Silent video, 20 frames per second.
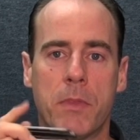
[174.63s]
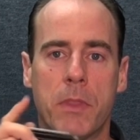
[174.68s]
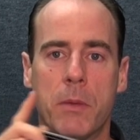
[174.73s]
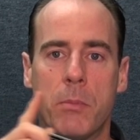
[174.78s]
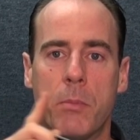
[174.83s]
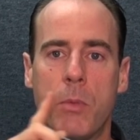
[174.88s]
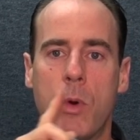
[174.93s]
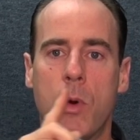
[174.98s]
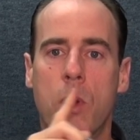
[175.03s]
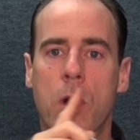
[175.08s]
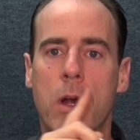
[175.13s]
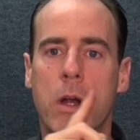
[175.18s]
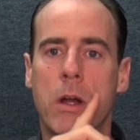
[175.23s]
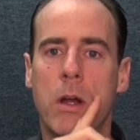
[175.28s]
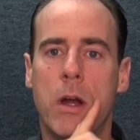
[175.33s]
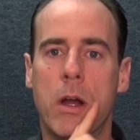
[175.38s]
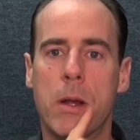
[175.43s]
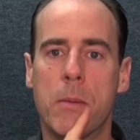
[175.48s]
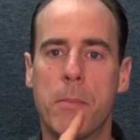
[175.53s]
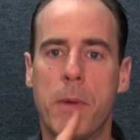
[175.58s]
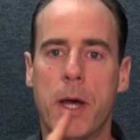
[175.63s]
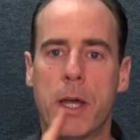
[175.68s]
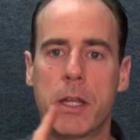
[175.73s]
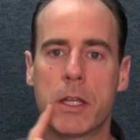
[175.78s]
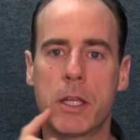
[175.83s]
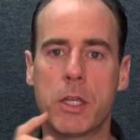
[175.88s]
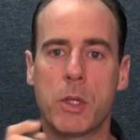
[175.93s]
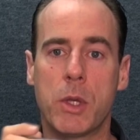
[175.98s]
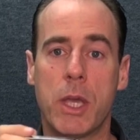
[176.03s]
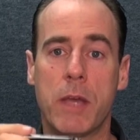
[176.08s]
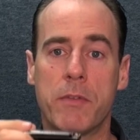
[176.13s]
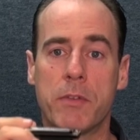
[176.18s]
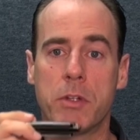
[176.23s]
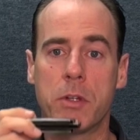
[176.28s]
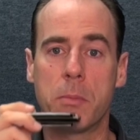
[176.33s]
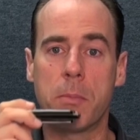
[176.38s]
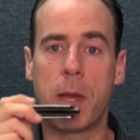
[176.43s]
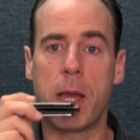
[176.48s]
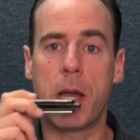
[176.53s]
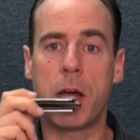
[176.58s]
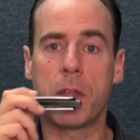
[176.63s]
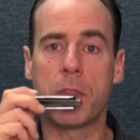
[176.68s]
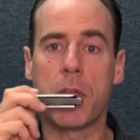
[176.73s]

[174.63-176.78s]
the more harmonica you have in your mouth,